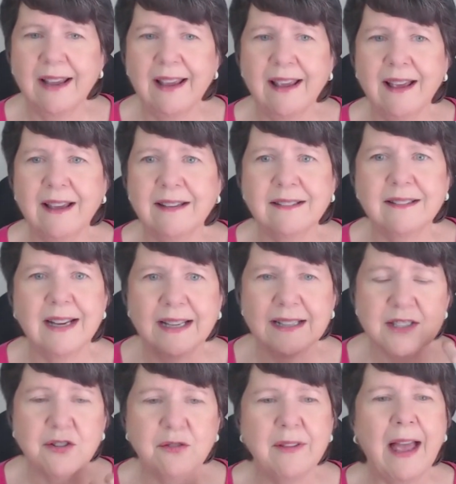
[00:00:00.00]
And
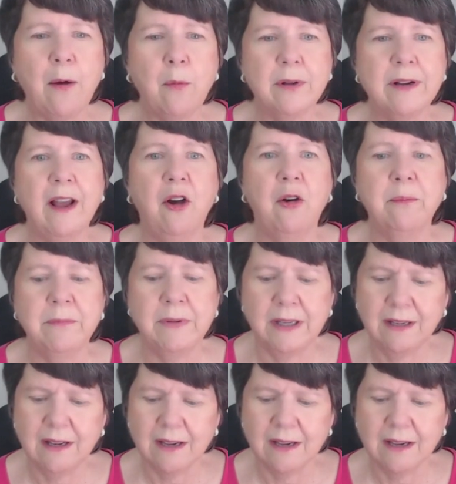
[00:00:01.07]
so that would help me